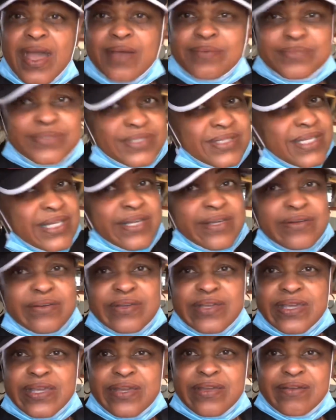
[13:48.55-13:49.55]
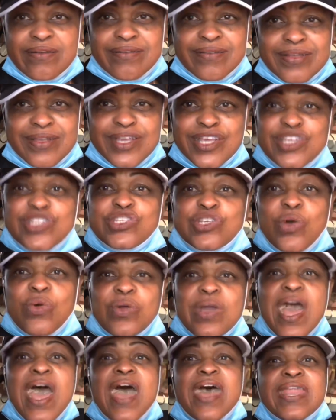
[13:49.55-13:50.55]
I'm still here. So
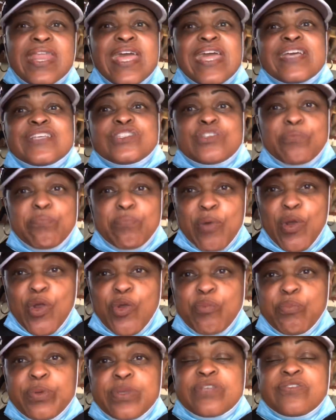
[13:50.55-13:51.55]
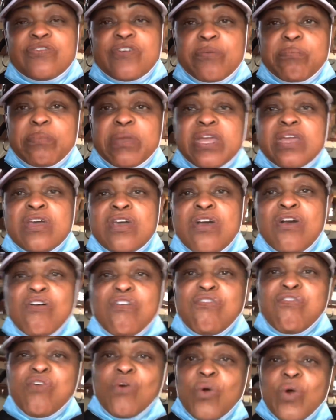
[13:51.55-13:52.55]
God has a purpose for me,
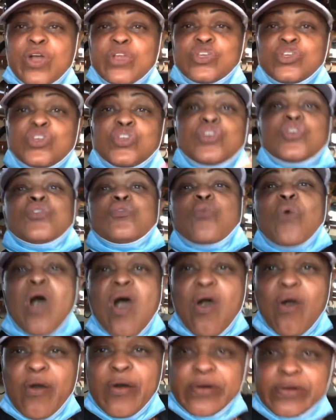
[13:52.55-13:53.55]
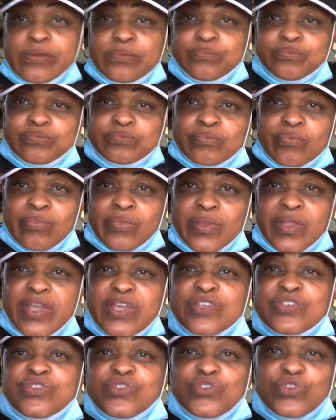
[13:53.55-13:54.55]
for you all,
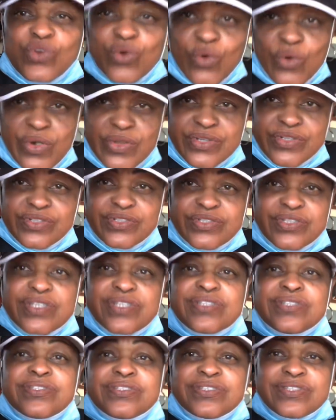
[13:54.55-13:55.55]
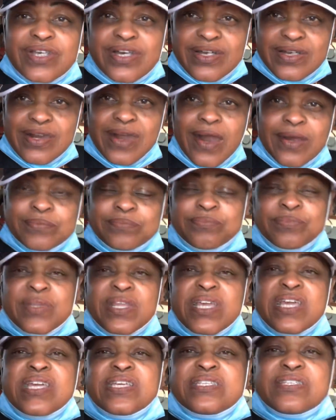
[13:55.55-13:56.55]
His daughters, His son,
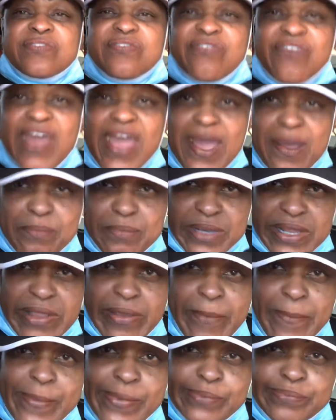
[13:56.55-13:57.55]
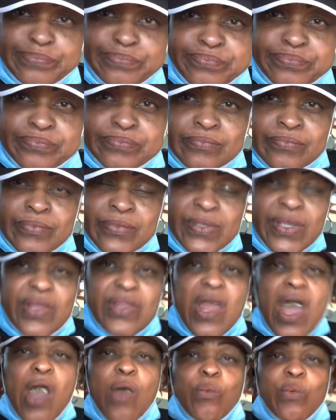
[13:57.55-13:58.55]
His family. And
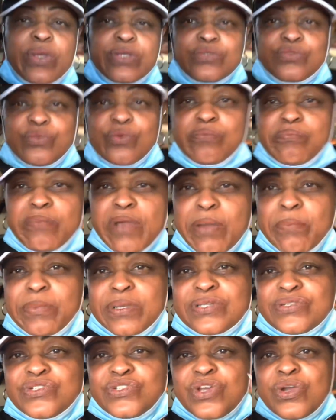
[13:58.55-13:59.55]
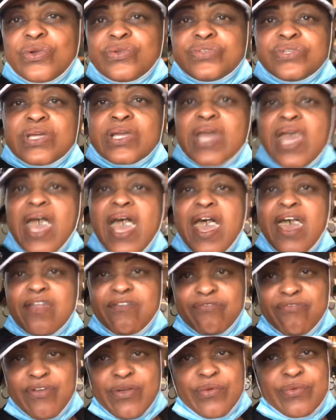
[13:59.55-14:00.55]
always remember, turn to God
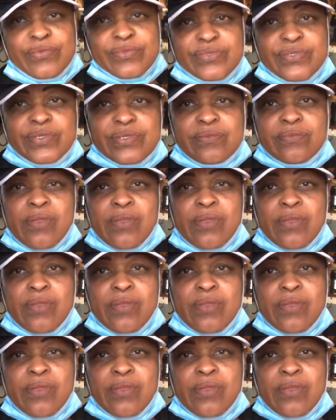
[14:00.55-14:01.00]
first.